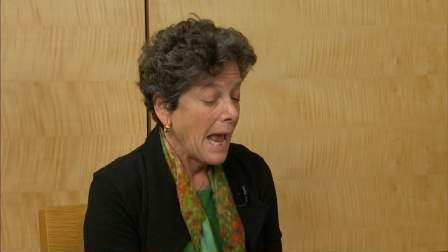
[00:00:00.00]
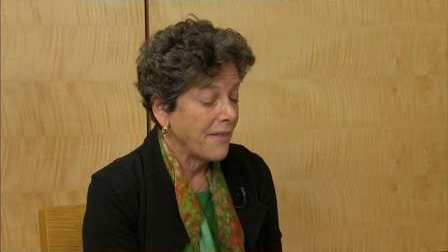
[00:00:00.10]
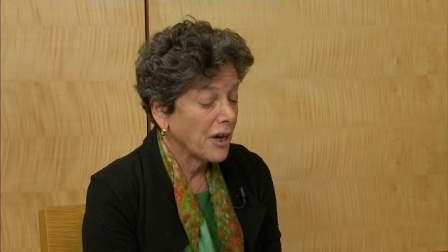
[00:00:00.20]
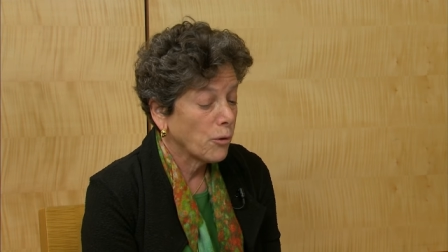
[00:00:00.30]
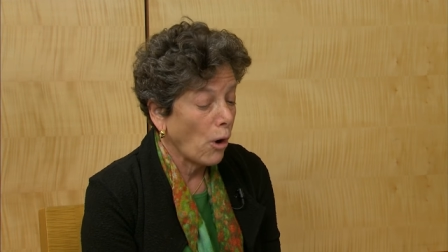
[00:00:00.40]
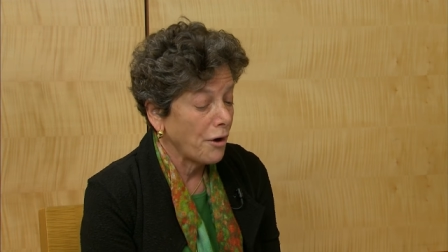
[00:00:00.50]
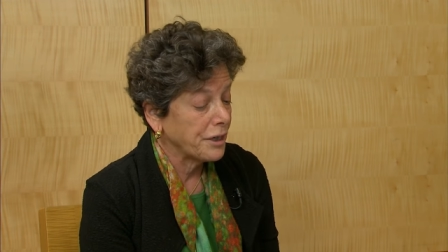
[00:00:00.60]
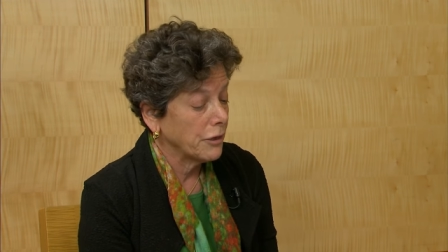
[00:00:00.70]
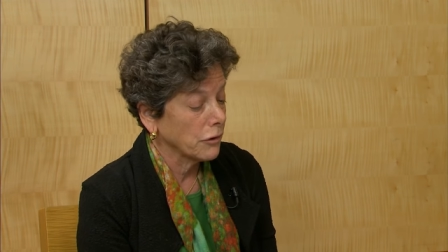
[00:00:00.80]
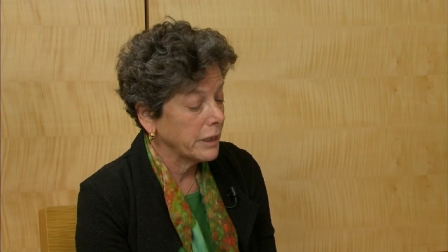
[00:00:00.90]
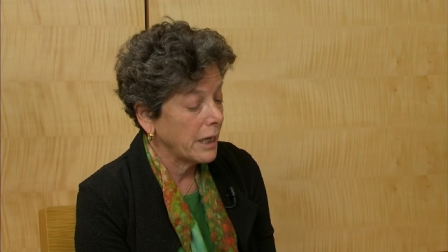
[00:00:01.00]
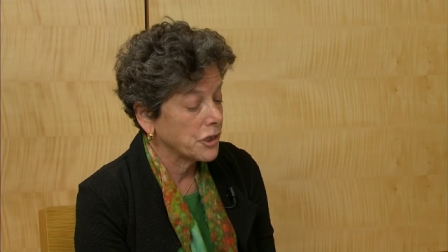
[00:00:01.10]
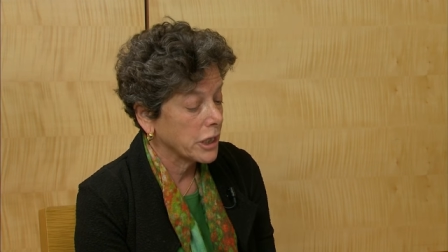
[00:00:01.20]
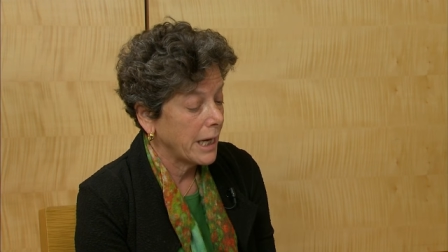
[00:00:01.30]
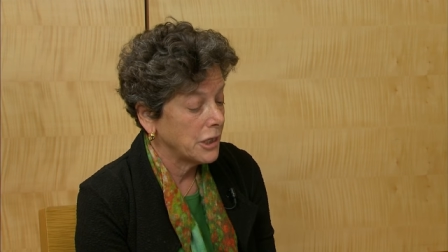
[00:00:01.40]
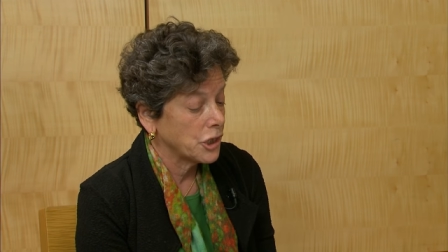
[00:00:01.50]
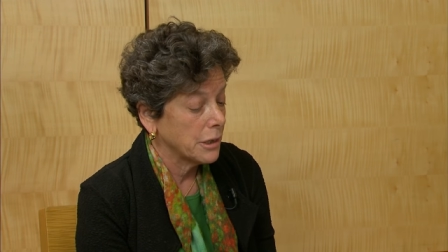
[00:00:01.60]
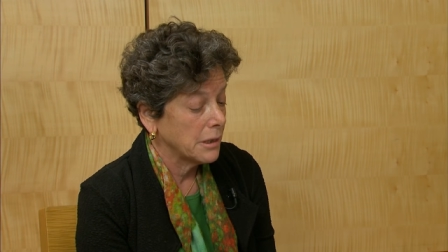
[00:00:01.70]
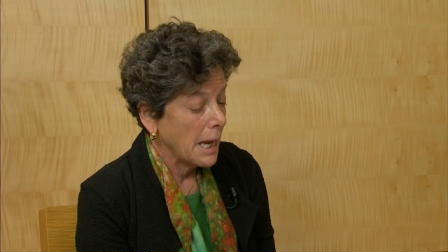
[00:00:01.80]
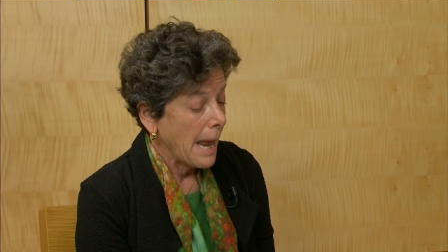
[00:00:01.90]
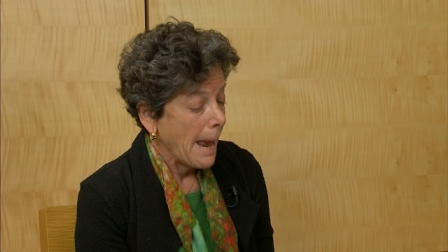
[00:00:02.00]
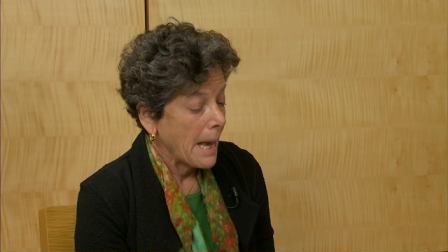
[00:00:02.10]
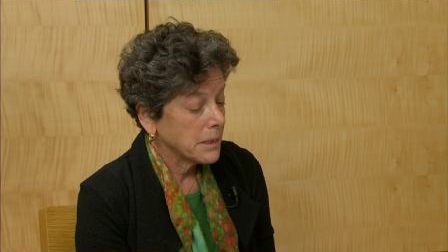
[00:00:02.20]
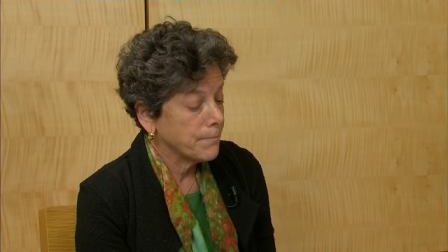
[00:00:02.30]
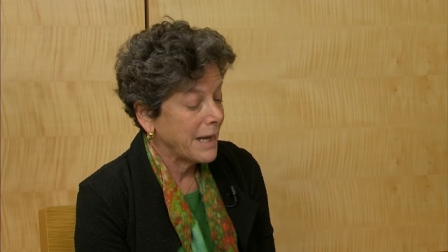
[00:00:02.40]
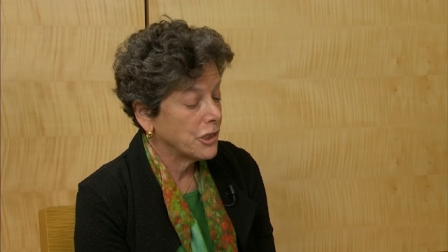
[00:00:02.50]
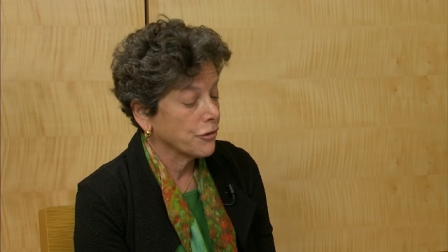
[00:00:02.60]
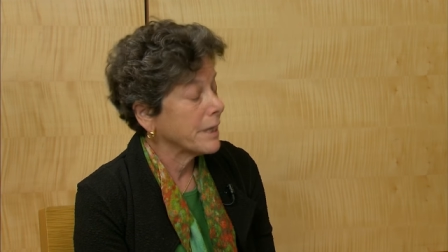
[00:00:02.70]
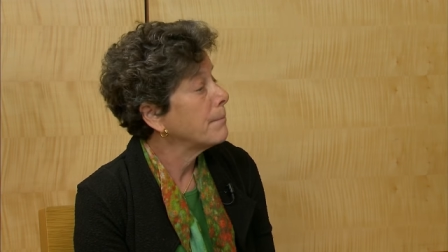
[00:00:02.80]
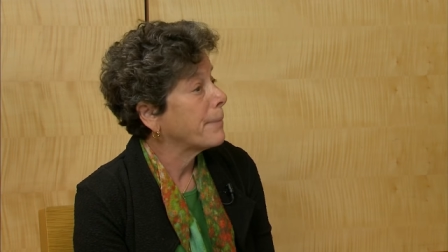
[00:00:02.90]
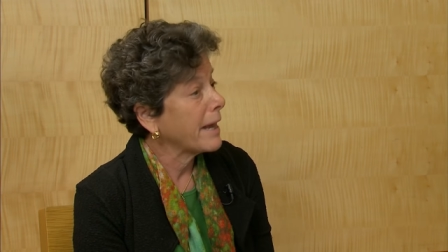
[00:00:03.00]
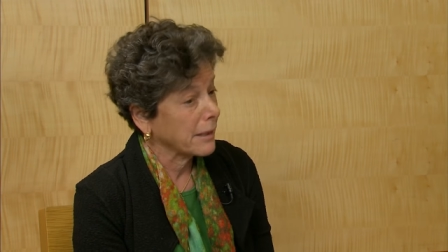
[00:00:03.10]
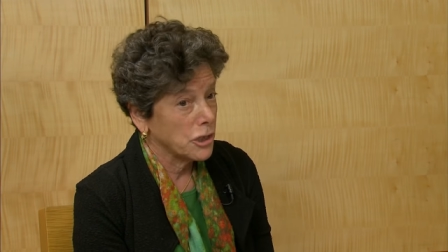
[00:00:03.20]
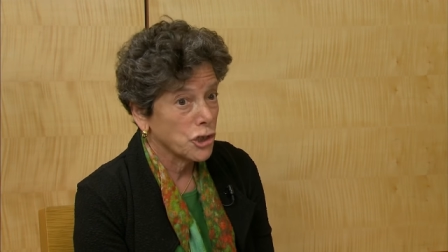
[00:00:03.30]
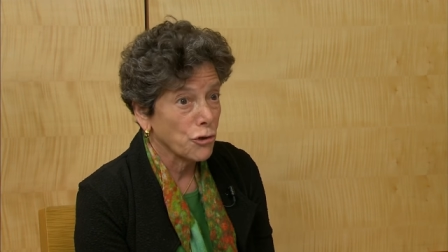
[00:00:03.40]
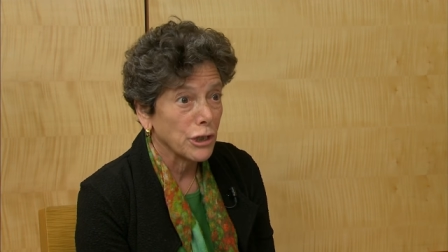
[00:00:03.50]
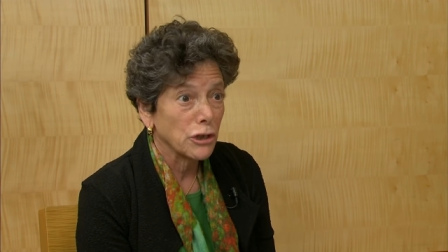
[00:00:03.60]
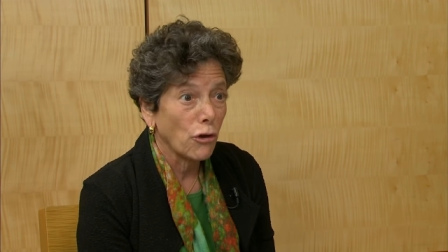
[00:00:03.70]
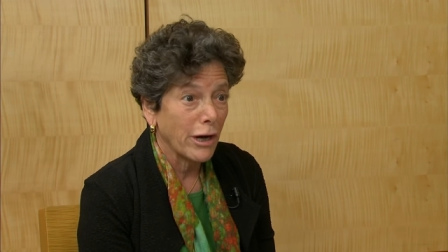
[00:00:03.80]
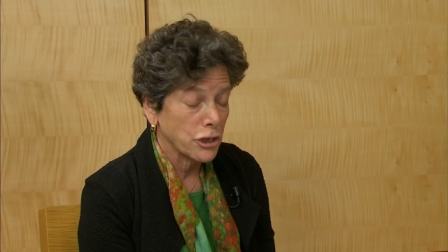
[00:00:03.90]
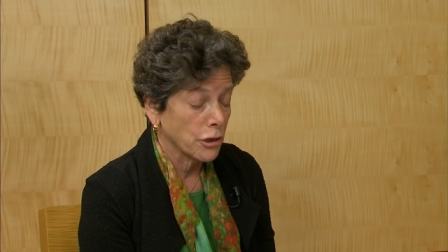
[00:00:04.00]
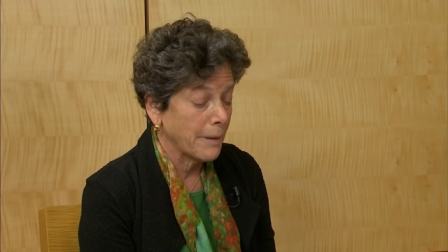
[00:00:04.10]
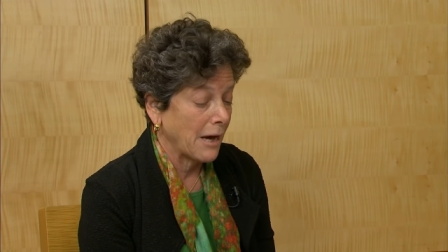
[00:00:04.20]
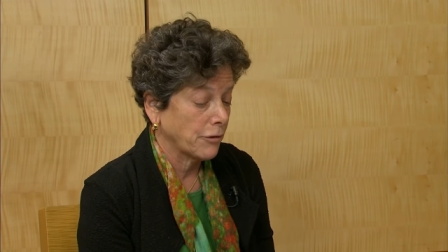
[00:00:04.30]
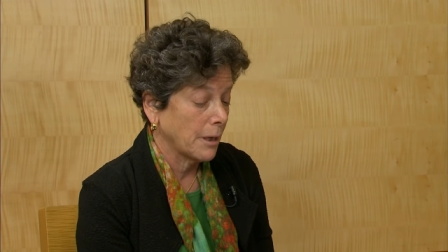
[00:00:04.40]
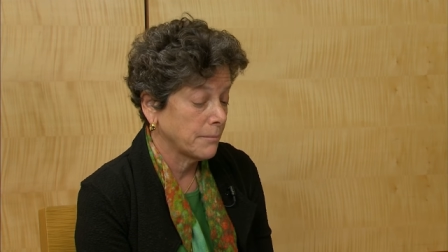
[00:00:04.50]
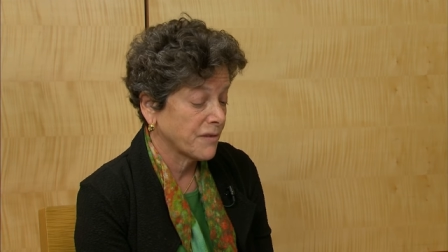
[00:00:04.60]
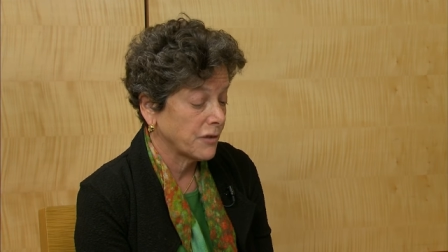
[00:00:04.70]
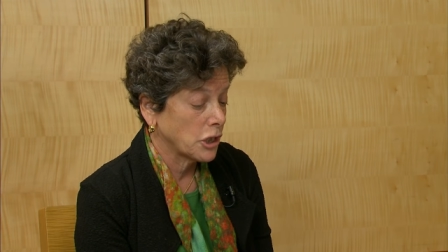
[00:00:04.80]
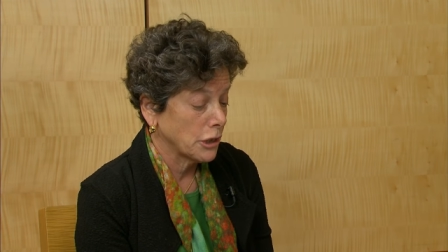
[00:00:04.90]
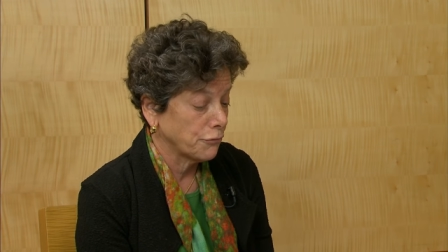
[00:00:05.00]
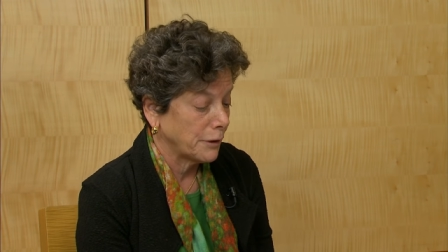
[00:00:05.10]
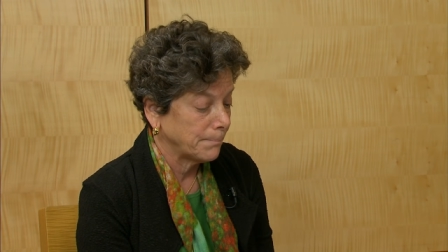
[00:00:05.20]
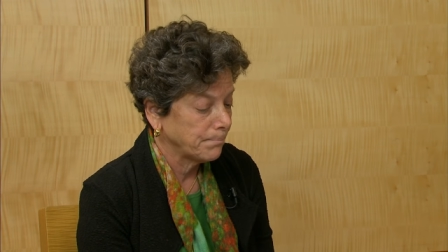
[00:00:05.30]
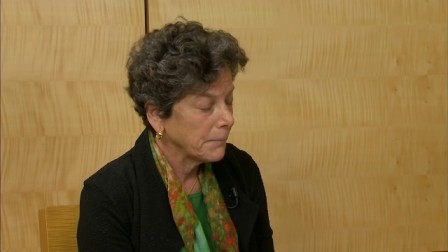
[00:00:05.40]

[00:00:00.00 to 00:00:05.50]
and that quality early education has major impact on short and long term outcomes for children.